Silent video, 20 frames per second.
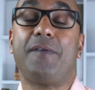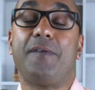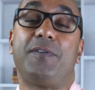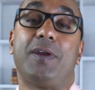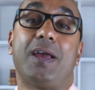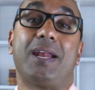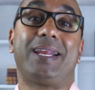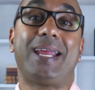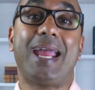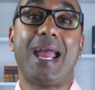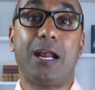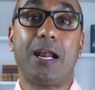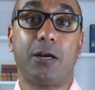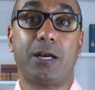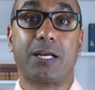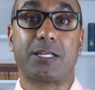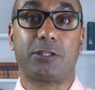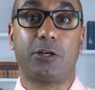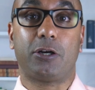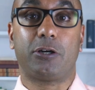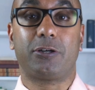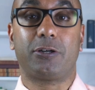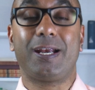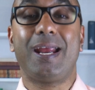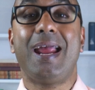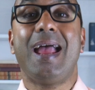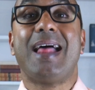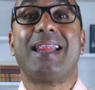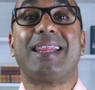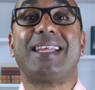if you had cataract surgery,
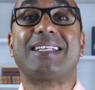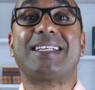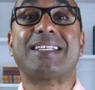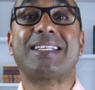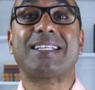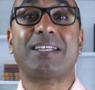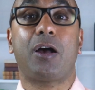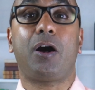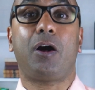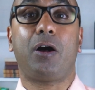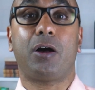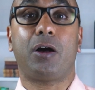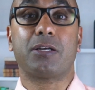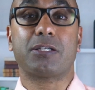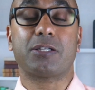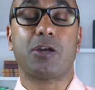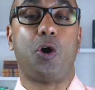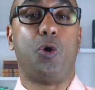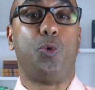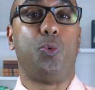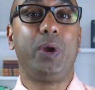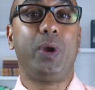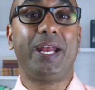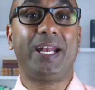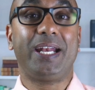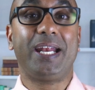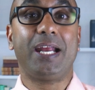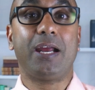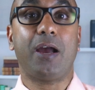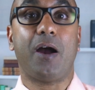this can cause a
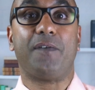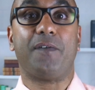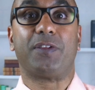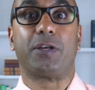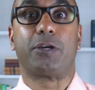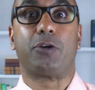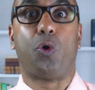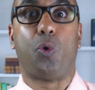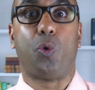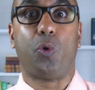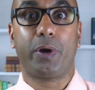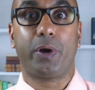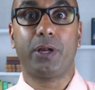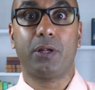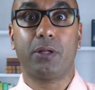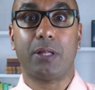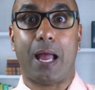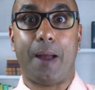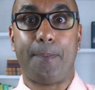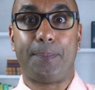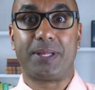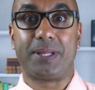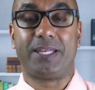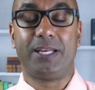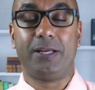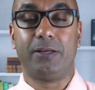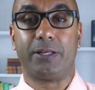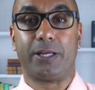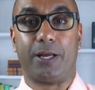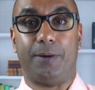weakening of the corneal
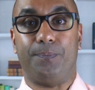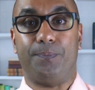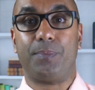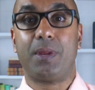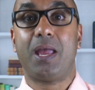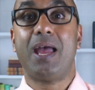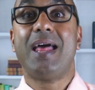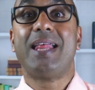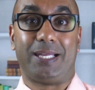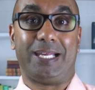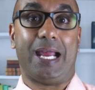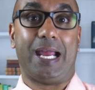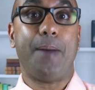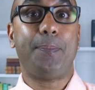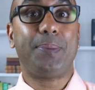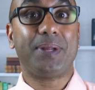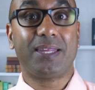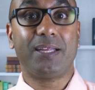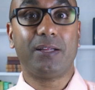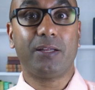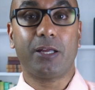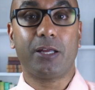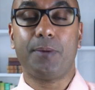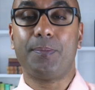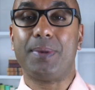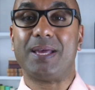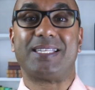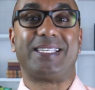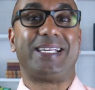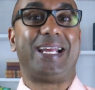epithelium. The epithelium
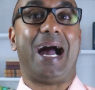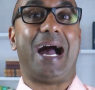is the